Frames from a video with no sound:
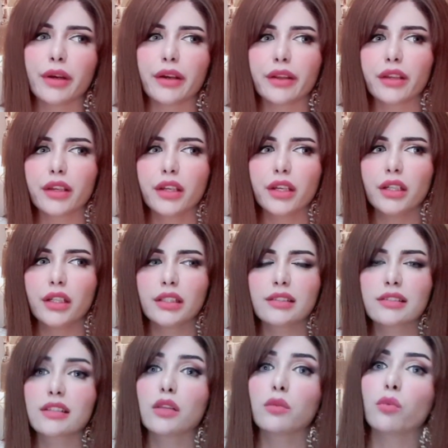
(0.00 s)
but
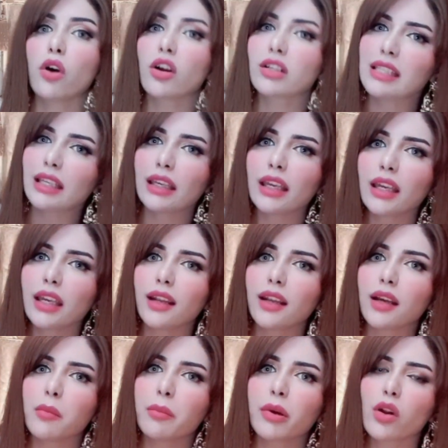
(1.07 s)
still wanting it
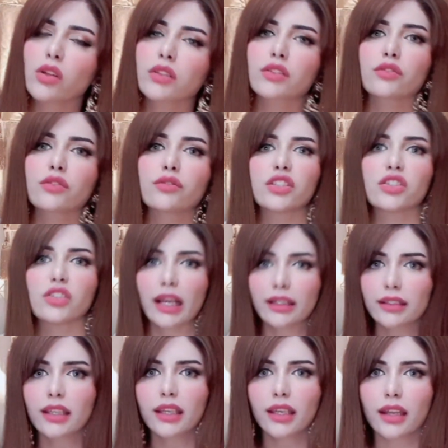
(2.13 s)
but also
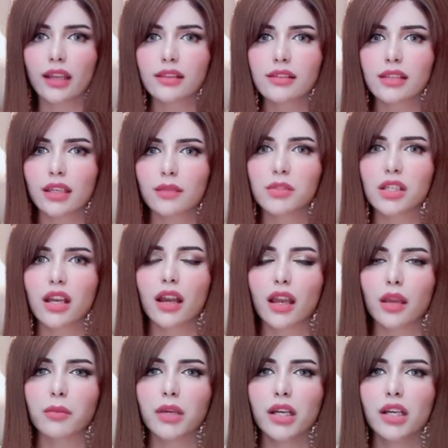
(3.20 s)
rejecting it at the same
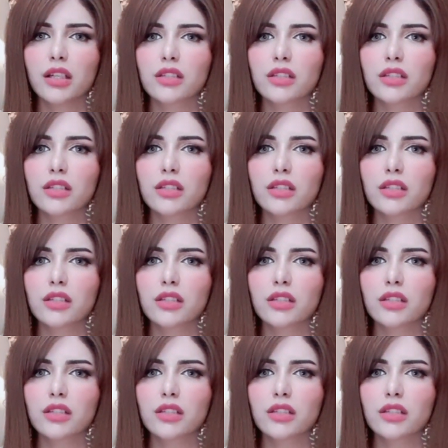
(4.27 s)
time.